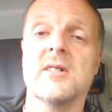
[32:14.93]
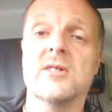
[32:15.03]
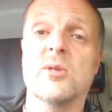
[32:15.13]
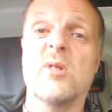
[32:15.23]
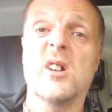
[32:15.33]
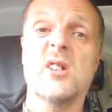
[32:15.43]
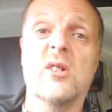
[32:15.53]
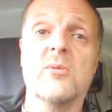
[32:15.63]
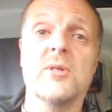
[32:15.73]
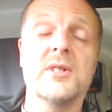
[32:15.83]
It's quite a
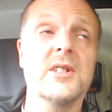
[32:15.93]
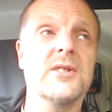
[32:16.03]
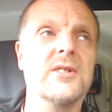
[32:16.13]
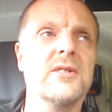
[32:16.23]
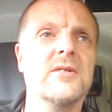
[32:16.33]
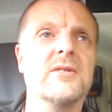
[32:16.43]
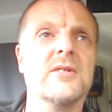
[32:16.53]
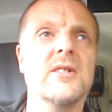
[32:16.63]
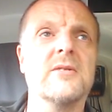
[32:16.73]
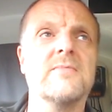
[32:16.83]
long one, this.
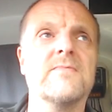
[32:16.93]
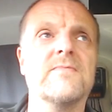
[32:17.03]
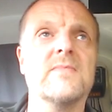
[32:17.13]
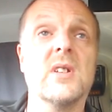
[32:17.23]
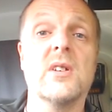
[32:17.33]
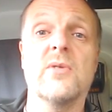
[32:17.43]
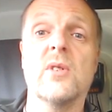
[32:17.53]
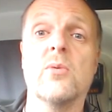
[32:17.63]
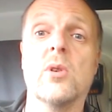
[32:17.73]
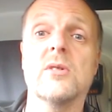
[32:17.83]
So, if
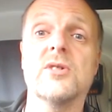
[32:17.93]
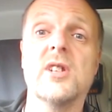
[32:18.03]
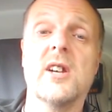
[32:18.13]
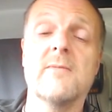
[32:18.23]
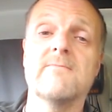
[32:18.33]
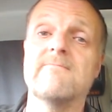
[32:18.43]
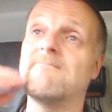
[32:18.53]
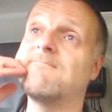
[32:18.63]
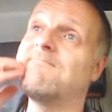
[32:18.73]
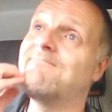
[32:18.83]
you've watched it.
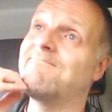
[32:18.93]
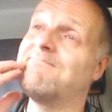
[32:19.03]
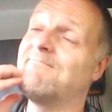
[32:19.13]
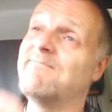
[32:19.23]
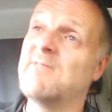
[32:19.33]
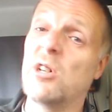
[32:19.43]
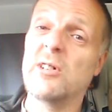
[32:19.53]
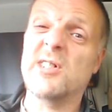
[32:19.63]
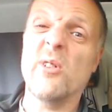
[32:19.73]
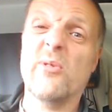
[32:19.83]
Well, I
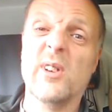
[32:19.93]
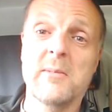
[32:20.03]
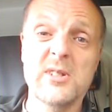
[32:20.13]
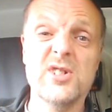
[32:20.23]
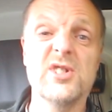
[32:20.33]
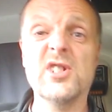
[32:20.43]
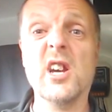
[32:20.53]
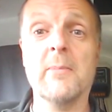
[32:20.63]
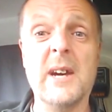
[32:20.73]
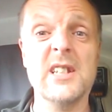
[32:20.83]
don't think Mr.
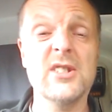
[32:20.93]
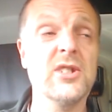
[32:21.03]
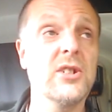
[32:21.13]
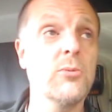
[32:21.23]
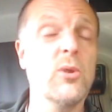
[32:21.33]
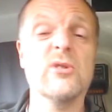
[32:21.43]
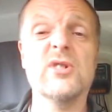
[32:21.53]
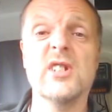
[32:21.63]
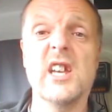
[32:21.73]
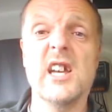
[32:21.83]
Sick Man is going to watch
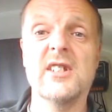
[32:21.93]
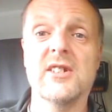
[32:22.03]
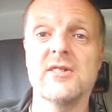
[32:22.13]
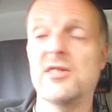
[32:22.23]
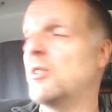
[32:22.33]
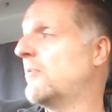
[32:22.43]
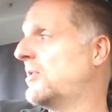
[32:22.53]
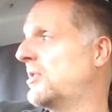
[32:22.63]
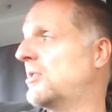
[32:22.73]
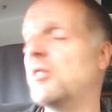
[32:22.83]
to the end, because he's
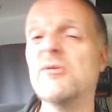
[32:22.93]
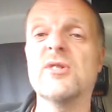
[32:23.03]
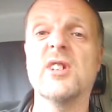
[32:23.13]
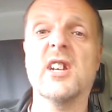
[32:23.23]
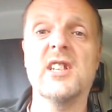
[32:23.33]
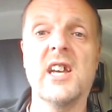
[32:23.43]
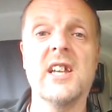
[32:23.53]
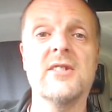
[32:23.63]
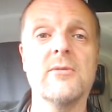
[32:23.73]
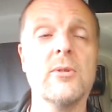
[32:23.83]
obviously too sick in the
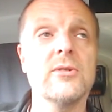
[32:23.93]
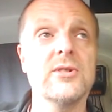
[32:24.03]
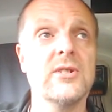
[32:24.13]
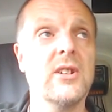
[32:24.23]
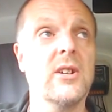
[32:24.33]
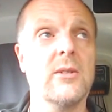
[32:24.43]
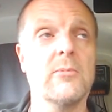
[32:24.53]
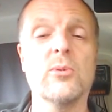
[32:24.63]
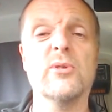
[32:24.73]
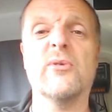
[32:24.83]
head to watch
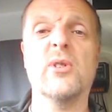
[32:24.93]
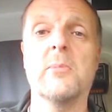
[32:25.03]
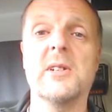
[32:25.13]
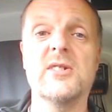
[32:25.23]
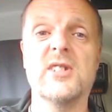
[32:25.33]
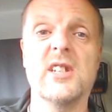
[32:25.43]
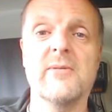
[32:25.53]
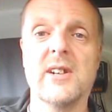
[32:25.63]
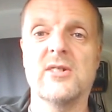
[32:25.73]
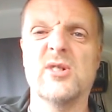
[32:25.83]
more than a few minutes
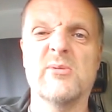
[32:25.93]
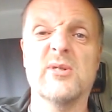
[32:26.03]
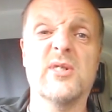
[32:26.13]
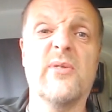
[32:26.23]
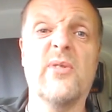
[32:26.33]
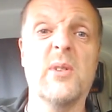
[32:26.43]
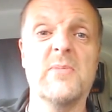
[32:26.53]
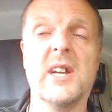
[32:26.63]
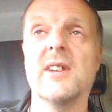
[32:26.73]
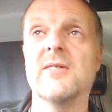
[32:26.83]
anyway. He just wants to thumb
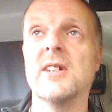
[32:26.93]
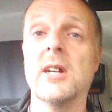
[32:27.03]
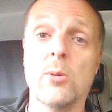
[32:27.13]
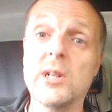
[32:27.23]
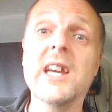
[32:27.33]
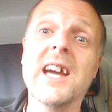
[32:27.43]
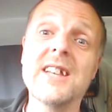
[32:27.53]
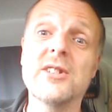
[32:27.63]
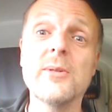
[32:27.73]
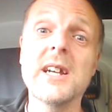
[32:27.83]
down. Well, he
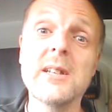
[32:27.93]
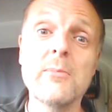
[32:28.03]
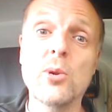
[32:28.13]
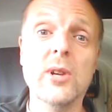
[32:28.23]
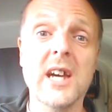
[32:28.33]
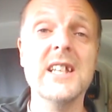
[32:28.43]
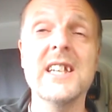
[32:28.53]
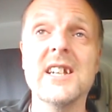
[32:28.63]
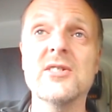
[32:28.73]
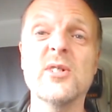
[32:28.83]
can't do it anymore, can
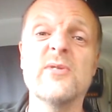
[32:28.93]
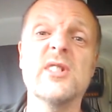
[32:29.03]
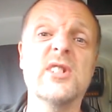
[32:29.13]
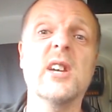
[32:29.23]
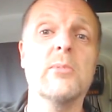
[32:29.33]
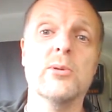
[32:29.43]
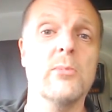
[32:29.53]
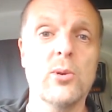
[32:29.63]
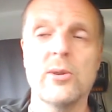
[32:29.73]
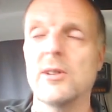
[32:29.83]
he? Because I've disabled
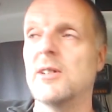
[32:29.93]
them all.